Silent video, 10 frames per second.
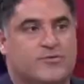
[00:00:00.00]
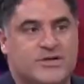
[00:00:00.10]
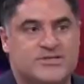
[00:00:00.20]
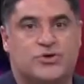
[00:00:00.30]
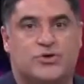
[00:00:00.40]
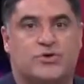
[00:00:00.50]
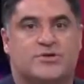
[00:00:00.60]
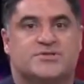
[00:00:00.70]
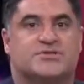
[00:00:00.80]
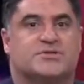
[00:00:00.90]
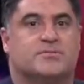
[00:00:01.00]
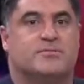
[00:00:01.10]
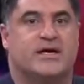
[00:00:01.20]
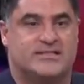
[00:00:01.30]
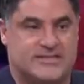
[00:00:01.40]
Yeah. The reason unions
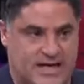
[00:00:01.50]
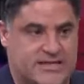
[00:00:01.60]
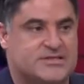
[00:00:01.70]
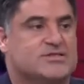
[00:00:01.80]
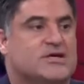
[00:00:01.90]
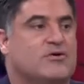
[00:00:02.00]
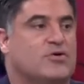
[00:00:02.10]
make sense,